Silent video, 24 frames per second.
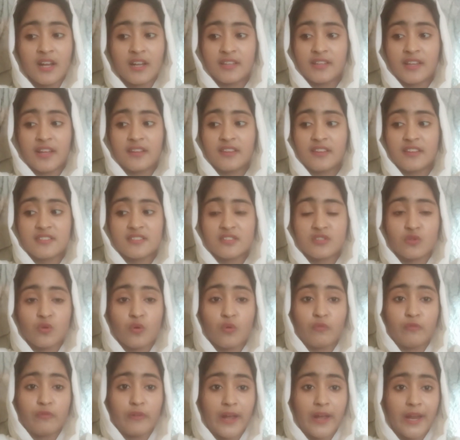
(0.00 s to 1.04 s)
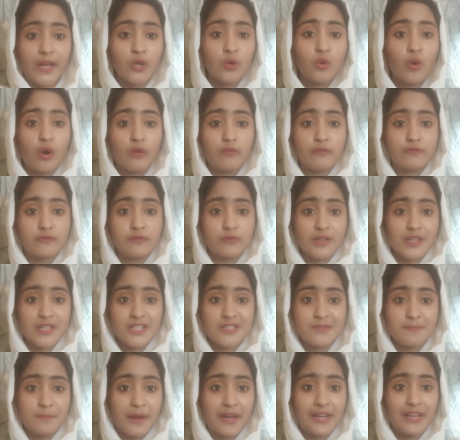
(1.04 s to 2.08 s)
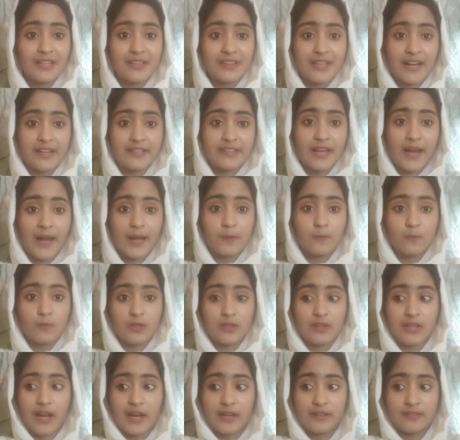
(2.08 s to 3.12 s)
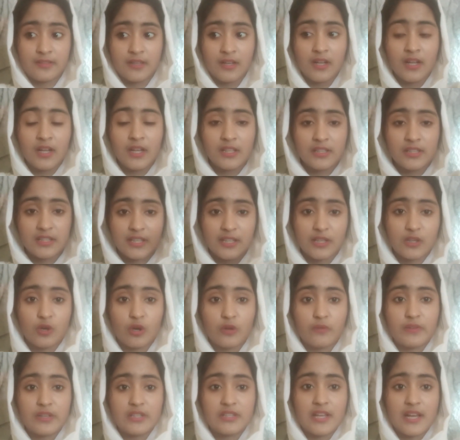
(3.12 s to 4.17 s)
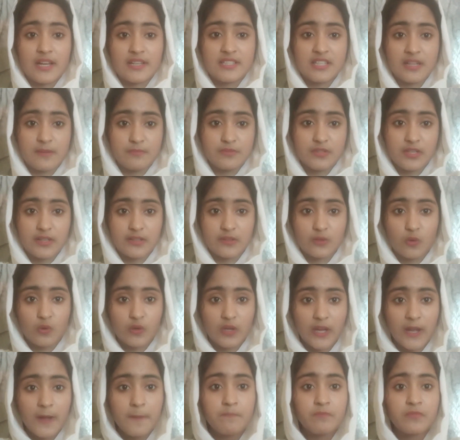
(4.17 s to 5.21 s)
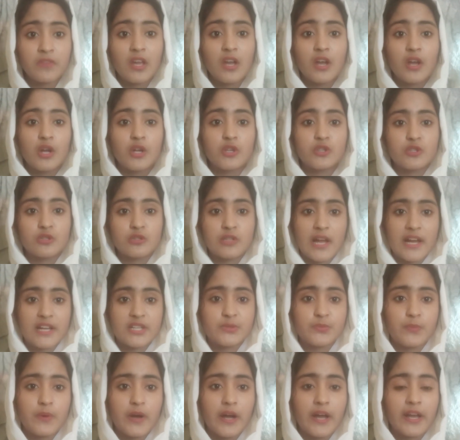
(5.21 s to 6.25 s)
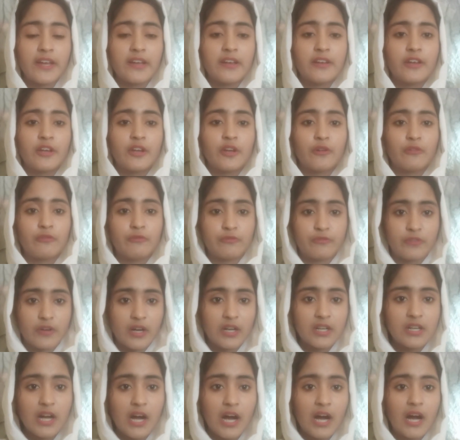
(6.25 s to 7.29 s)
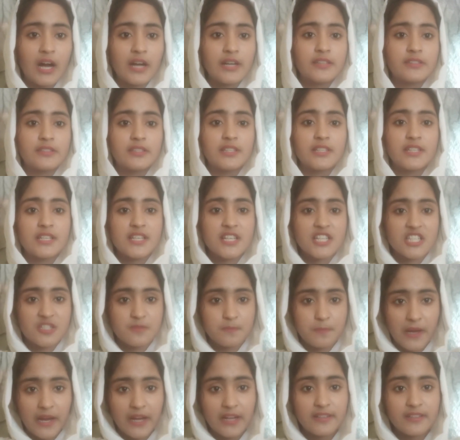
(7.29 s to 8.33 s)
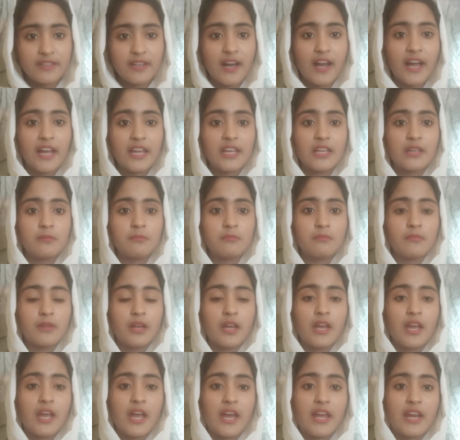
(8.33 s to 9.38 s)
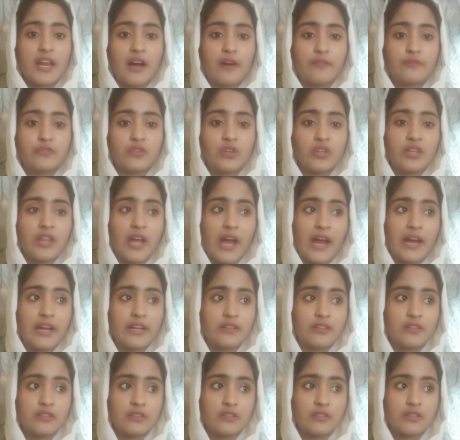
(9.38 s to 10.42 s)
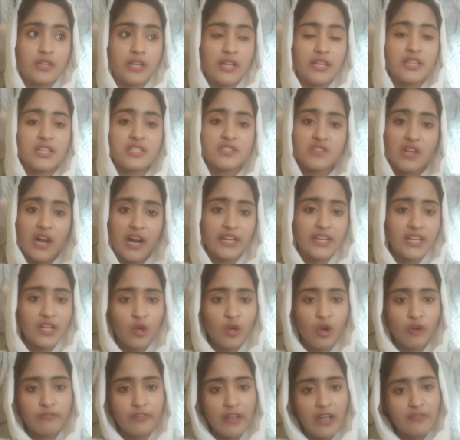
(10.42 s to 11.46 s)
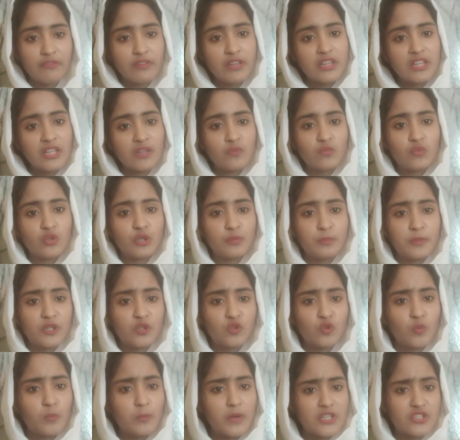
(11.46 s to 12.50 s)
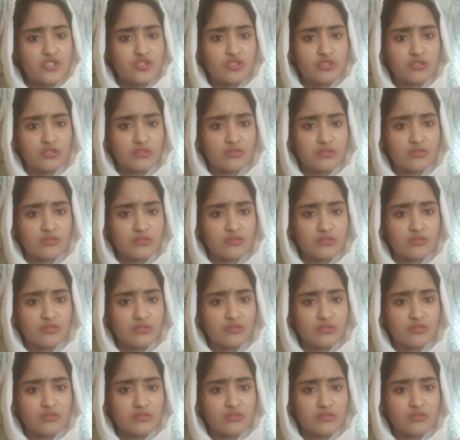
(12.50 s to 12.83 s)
then there's no value of spending that time with that thing or with that subject. Okay, so that's why work hard, spend time, and after that, in the starting of everything would be too much